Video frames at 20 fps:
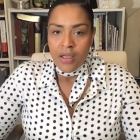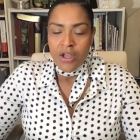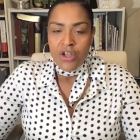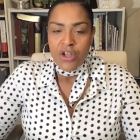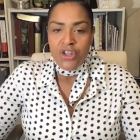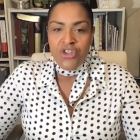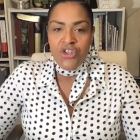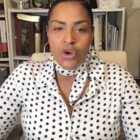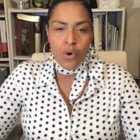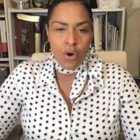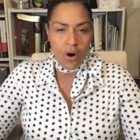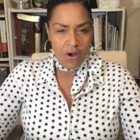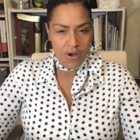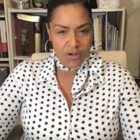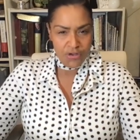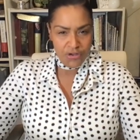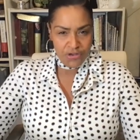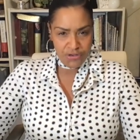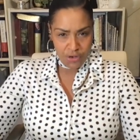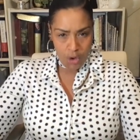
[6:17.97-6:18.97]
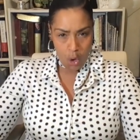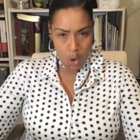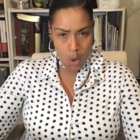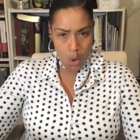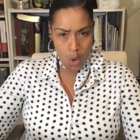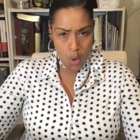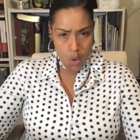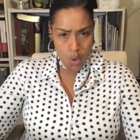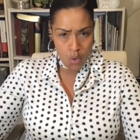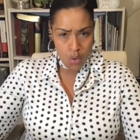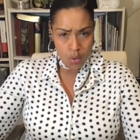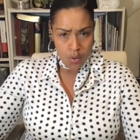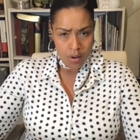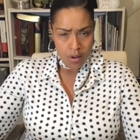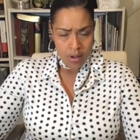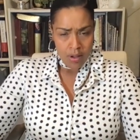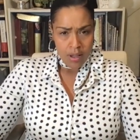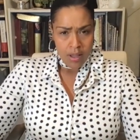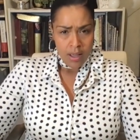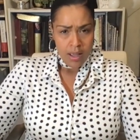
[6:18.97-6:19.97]
You're so
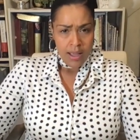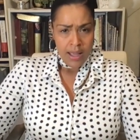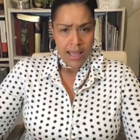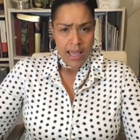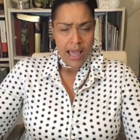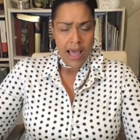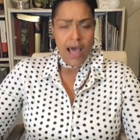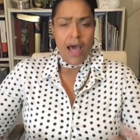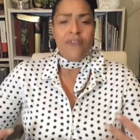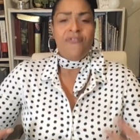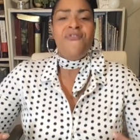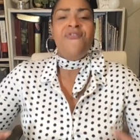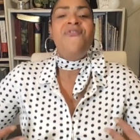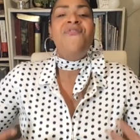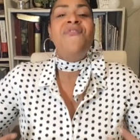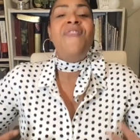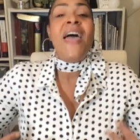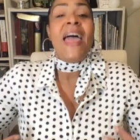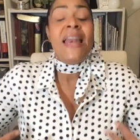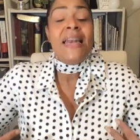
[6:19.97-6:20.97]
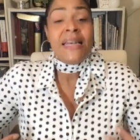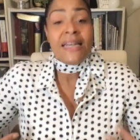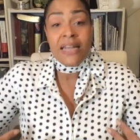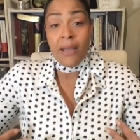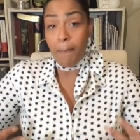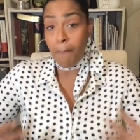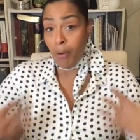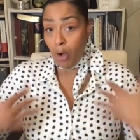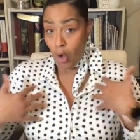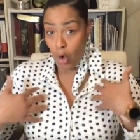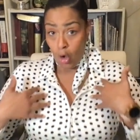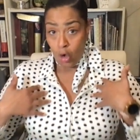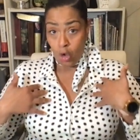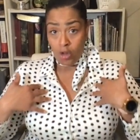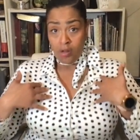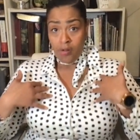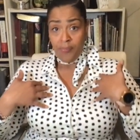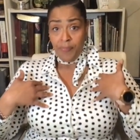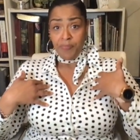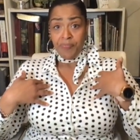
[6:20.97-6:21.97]

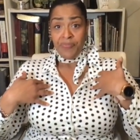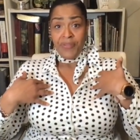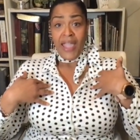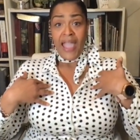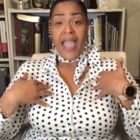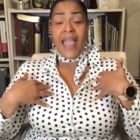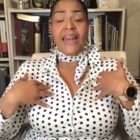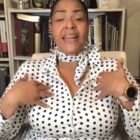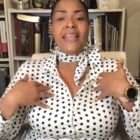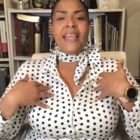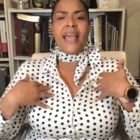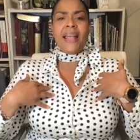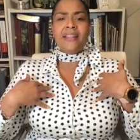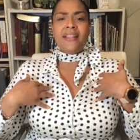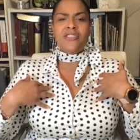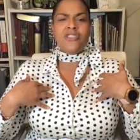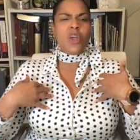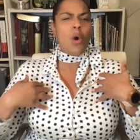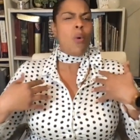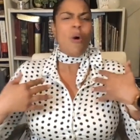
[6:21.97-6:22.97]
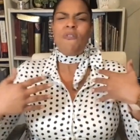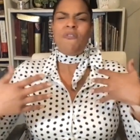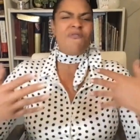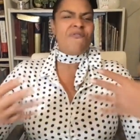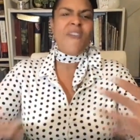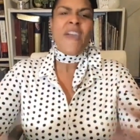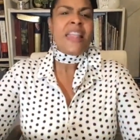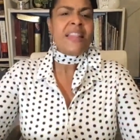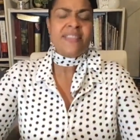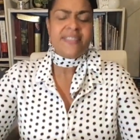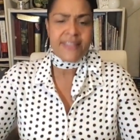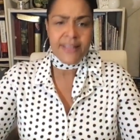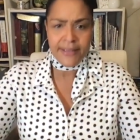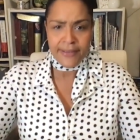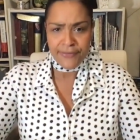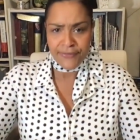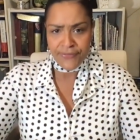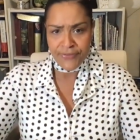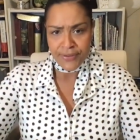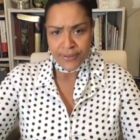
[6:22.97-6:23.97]
offendable and yet so offensive
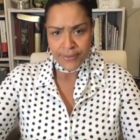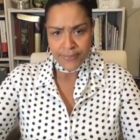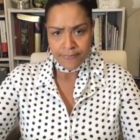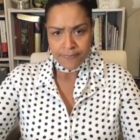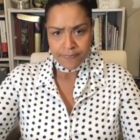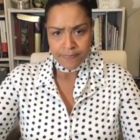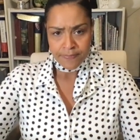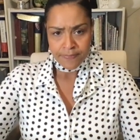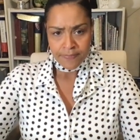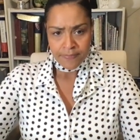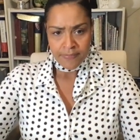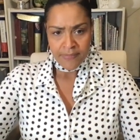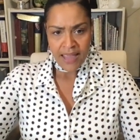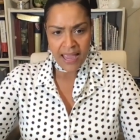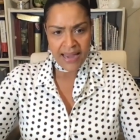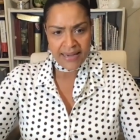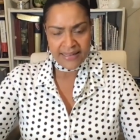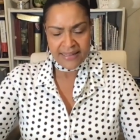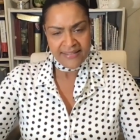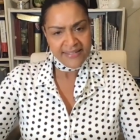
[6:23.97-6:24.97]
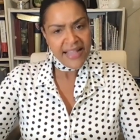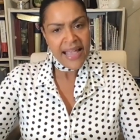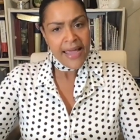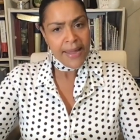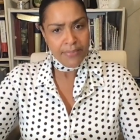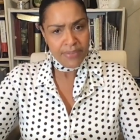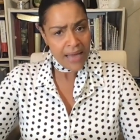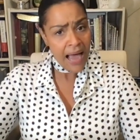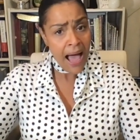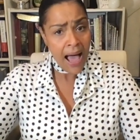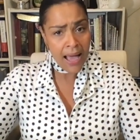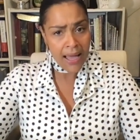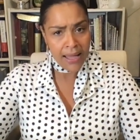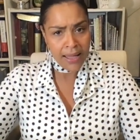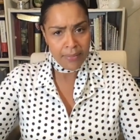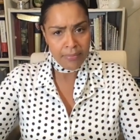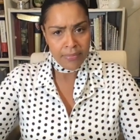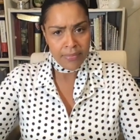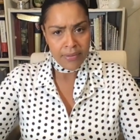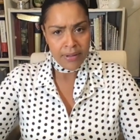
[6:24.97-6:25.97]
at the same time.
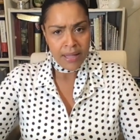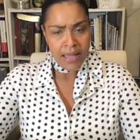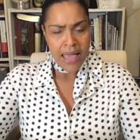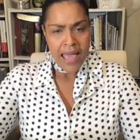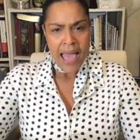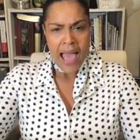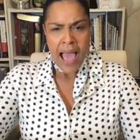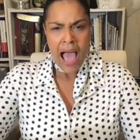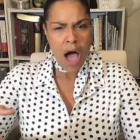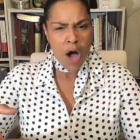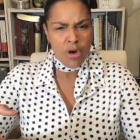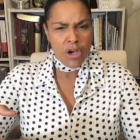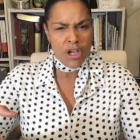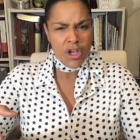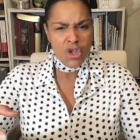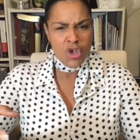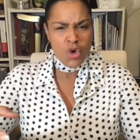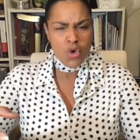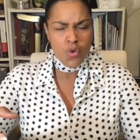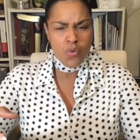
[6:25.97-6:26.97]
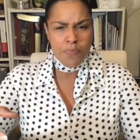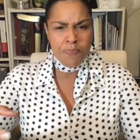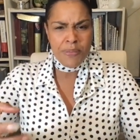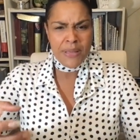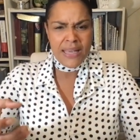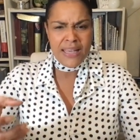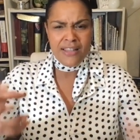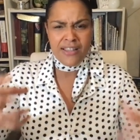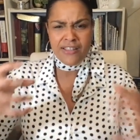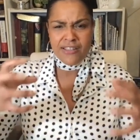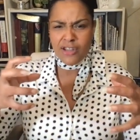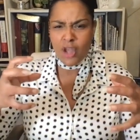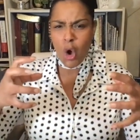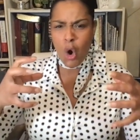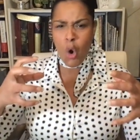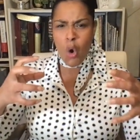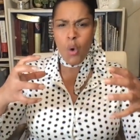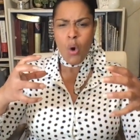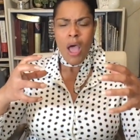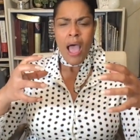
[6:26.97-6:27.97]
How can you be
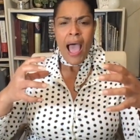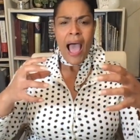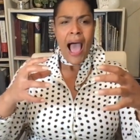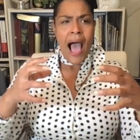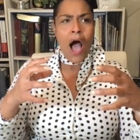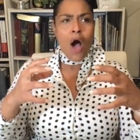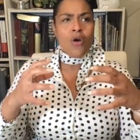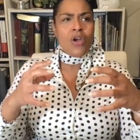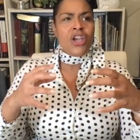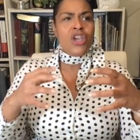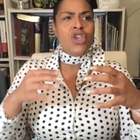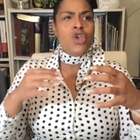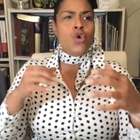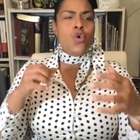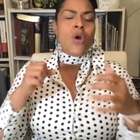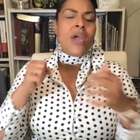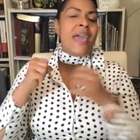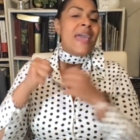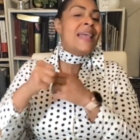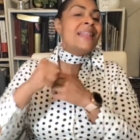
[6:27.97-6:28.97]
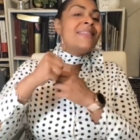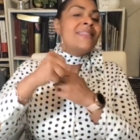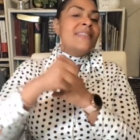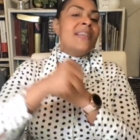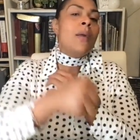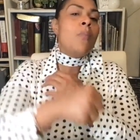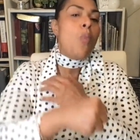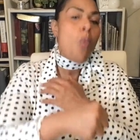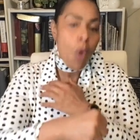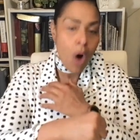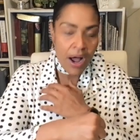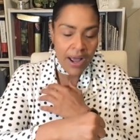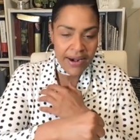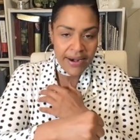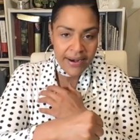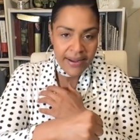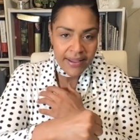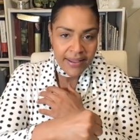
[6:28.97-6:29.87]
so, how can you hit someone